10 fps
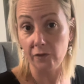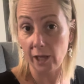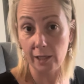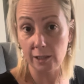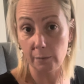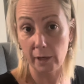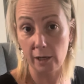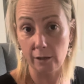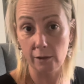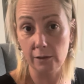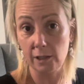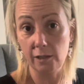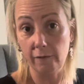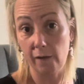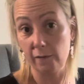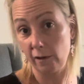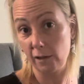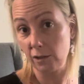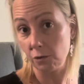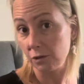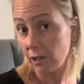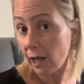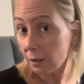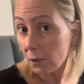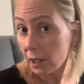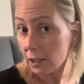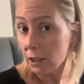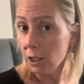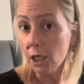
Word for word: latent tuberculosis, if I haven't already told you that one.